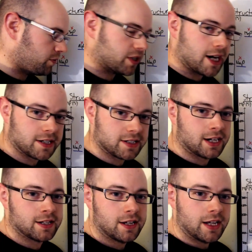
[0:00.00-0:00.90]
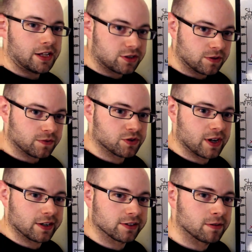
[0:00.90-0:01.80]
dioxide and sulfur
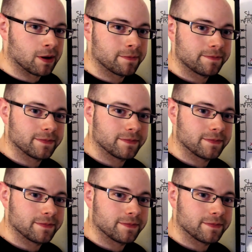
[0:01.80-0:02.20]
trioxide one.